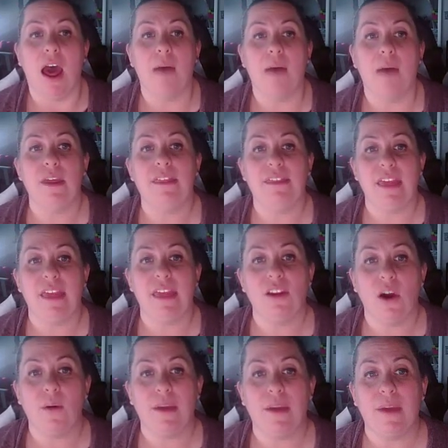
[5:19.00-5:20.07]
We then
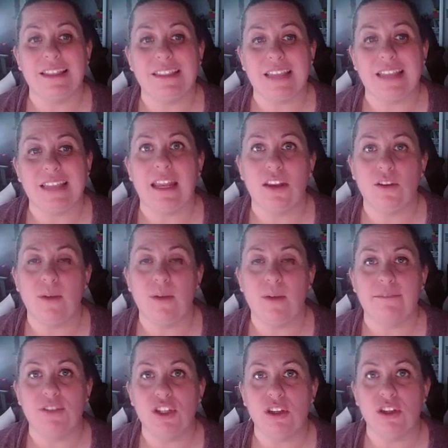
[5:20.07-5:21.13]
go inside and you
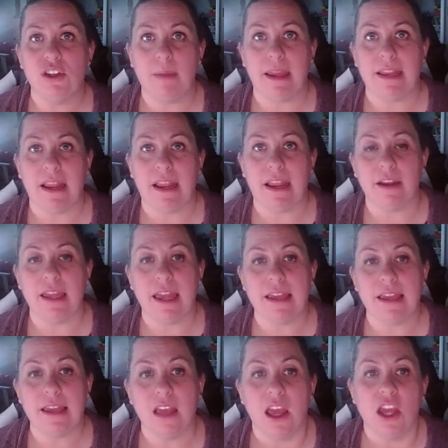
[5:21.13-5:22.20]
have two main
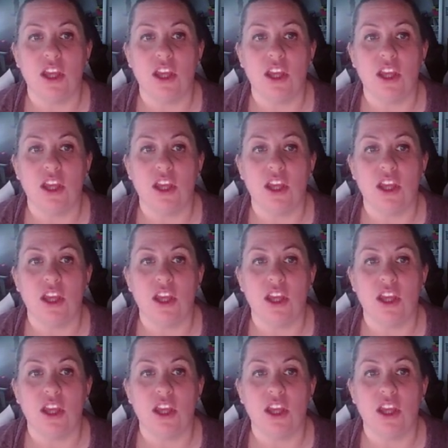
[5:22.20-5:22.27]
areas.